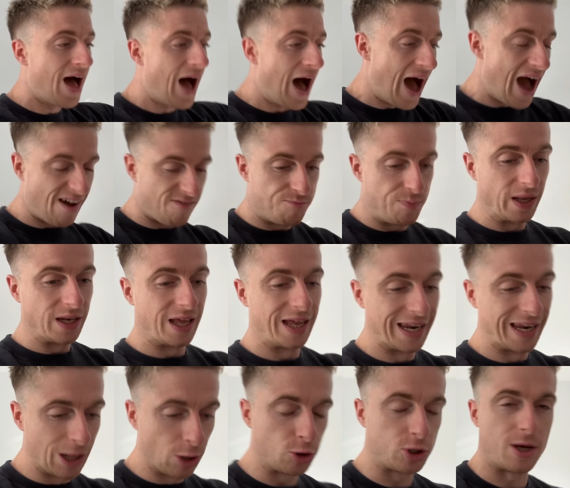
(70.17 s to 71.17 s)
I've built
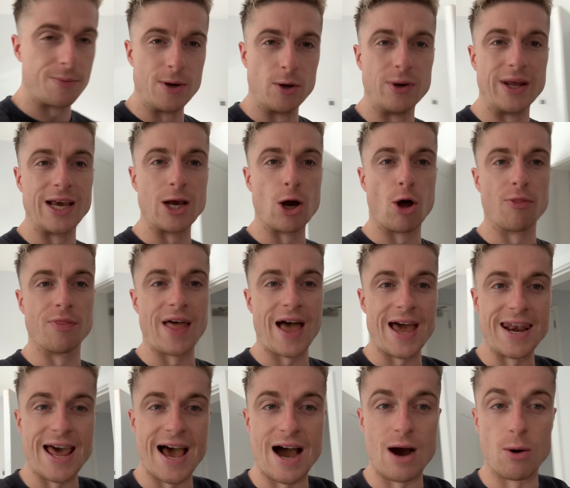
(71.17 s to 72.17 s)
a little community on
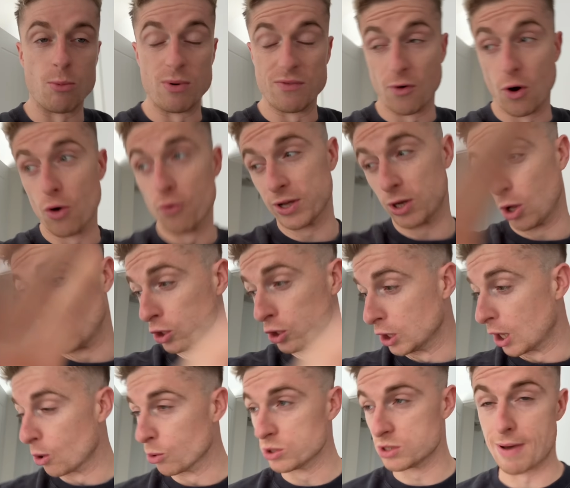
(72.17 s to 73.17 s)
there now. We've already got
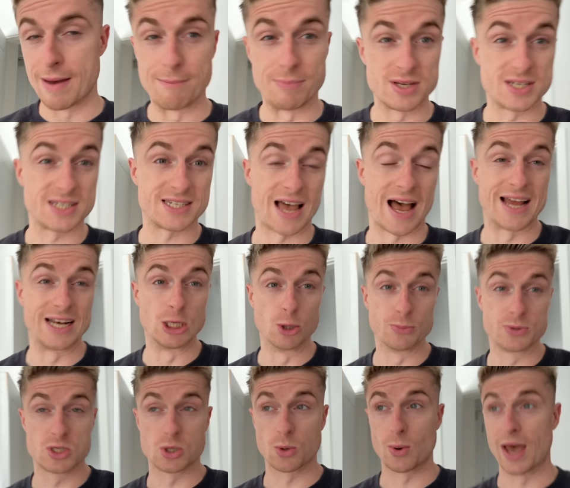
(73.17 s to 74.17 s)
loads of members signed
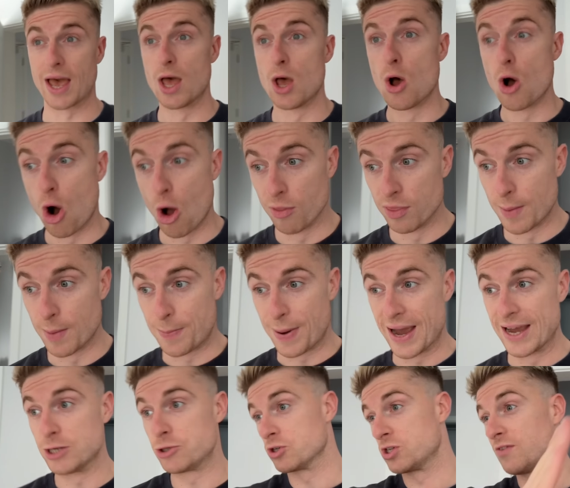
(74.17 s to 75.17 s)
up to it on the
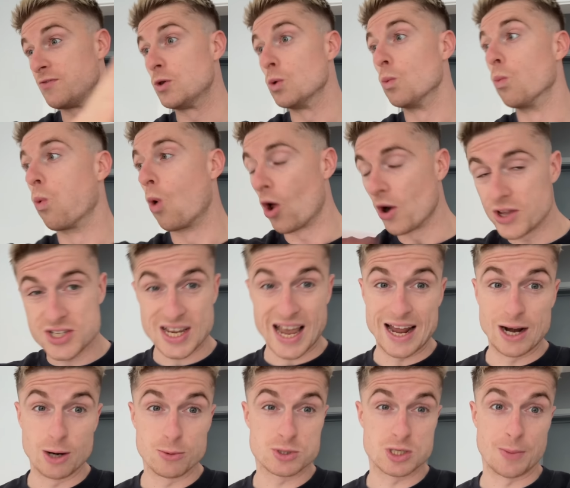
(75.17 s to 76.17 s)
Patreon. So if you want to
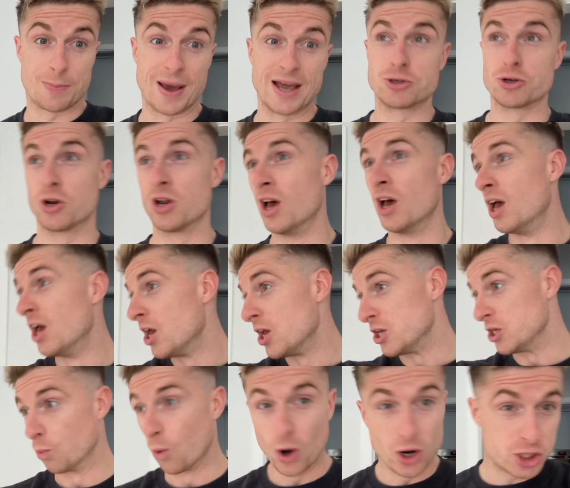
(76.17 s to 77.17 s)
sign up to the Patreon,
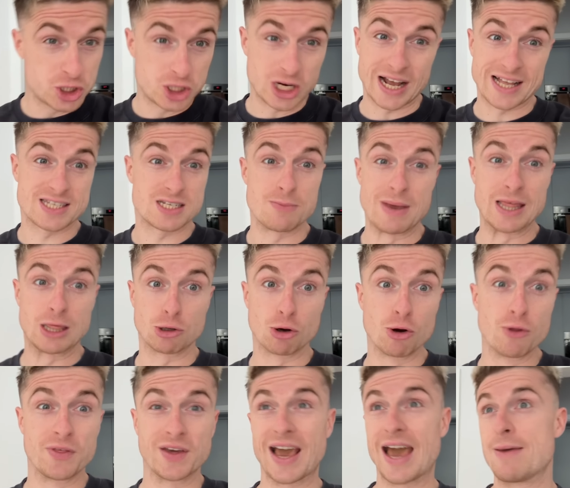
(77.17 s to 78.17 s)
you want to chat to me
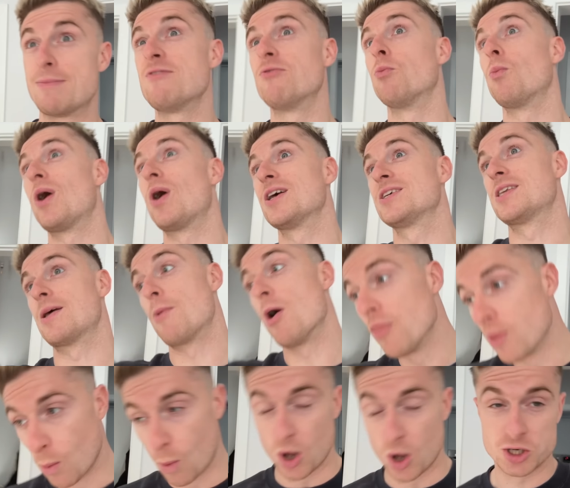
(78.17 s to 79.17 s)
through the game, even whilst I'm
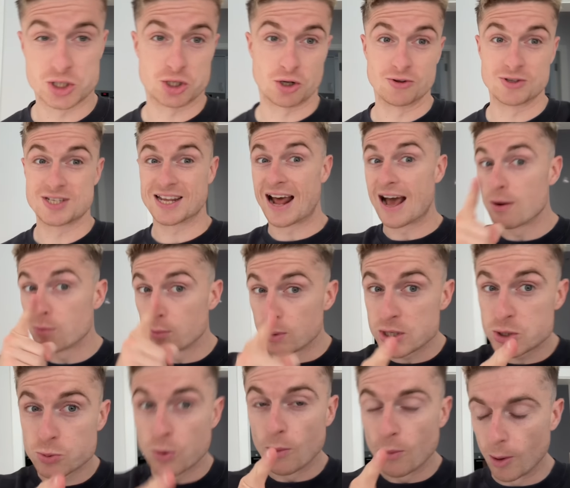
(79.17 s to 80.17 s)
on the watch along tonight,
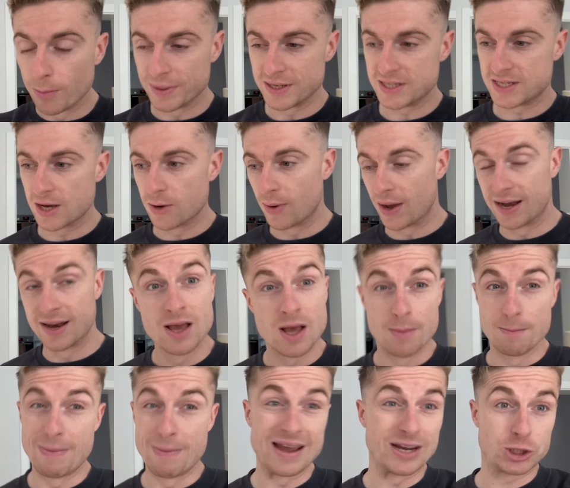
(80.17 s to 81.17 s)
which we will be doing,
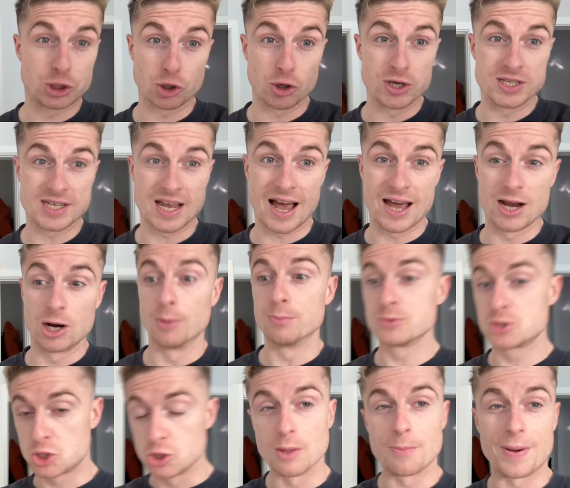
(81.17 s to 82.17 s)
make sure you sign
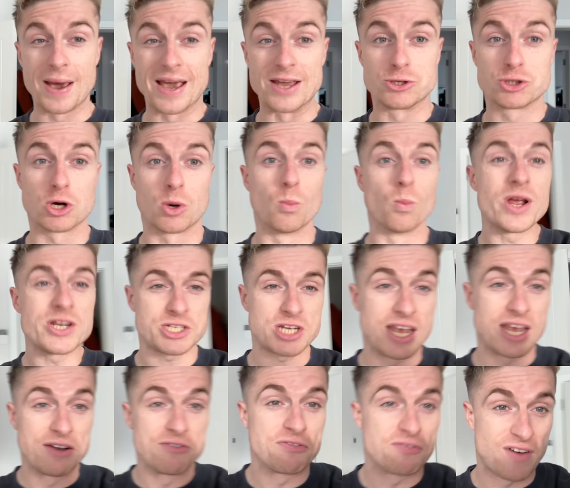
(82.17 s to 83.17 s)
up to the Patreon, which
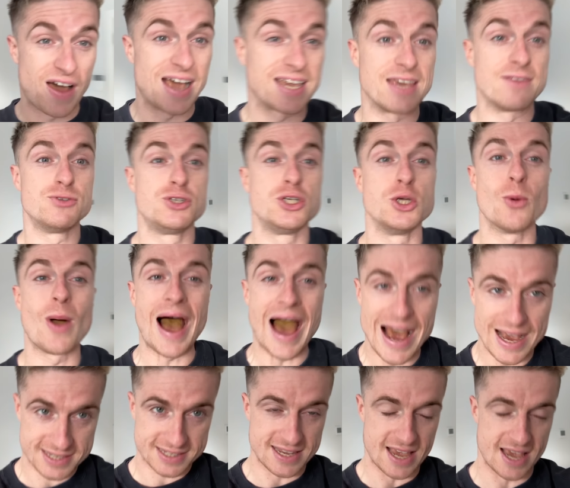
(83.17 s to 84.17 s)
in fact gives you
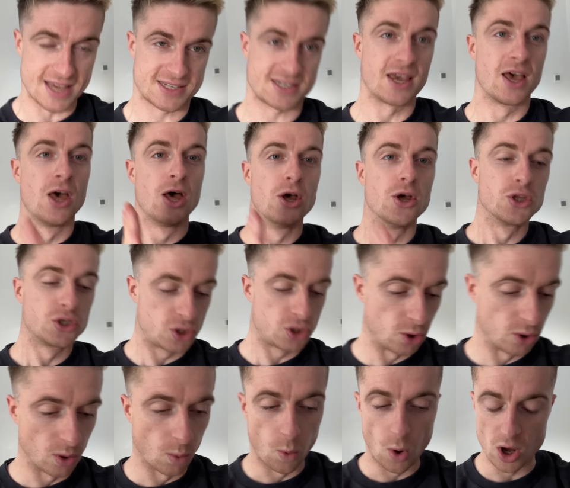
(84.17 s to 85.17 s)
access
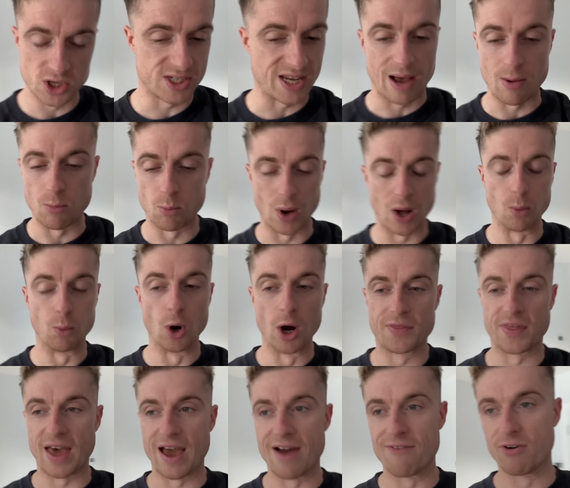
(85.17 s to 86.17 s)
to the WhatsApp. Well
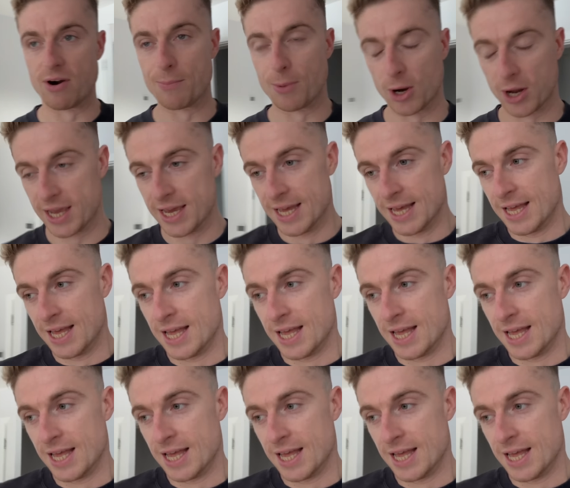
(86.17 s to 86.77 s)
worth it, everybody.